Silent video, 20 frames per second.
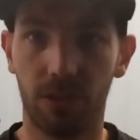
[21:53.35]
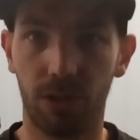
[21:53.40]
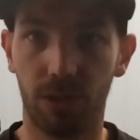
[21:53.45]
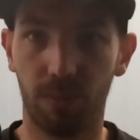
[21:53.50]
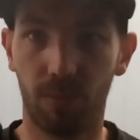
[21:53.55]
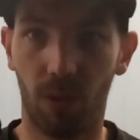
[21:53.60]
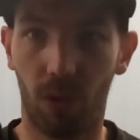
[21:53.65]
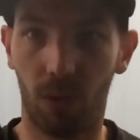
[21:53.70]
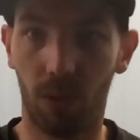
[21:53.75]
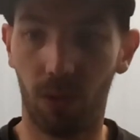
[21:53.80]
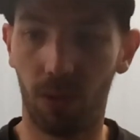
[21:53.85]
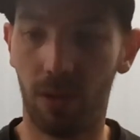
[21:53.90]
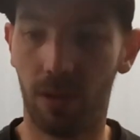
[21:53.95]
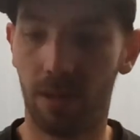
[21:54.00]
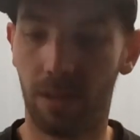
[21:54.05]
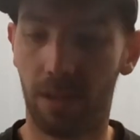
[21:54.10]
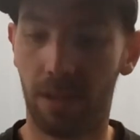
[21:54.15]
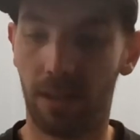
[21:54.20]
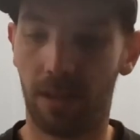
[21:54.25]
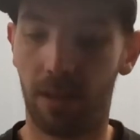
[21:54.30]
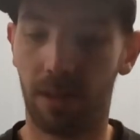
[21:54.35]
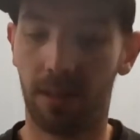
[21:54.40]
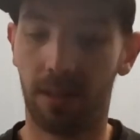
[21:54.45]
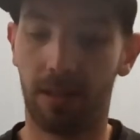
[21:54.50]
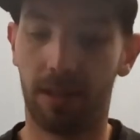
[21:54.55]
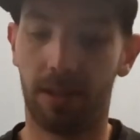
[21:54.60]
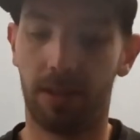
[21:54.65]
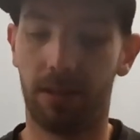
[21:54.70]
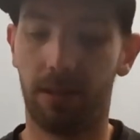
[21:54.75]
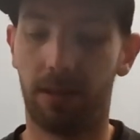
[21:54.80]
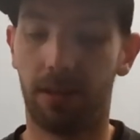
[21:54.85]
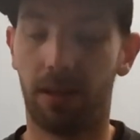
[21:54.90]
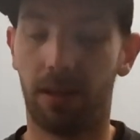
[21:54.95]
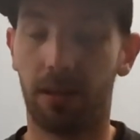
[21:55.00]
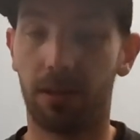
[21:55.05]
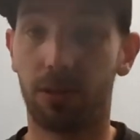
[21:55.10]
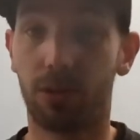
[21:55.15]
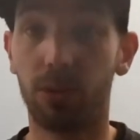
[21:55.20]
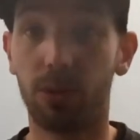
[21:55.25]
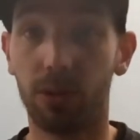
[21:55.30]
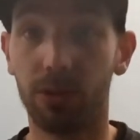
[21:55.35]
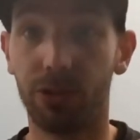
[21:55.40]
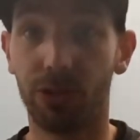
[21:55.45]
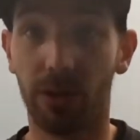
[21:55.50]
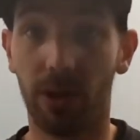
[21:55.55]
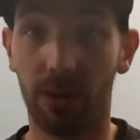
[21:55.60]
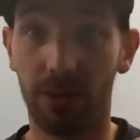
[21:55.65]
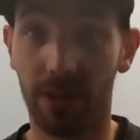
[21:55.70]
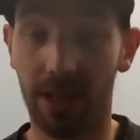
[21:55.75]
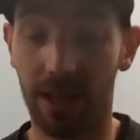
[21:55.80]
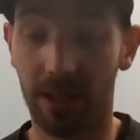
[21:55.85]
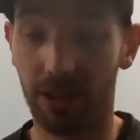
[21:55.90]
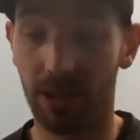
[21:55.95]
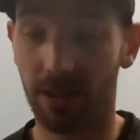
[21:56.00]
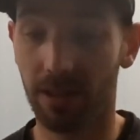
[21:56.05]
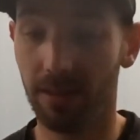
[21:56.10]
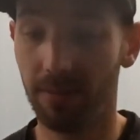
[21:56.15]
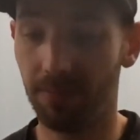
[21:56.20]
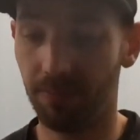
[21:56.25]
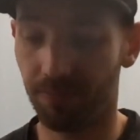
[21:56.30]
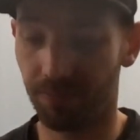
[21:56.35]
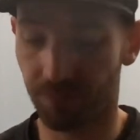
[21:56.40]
small, cool drone actually.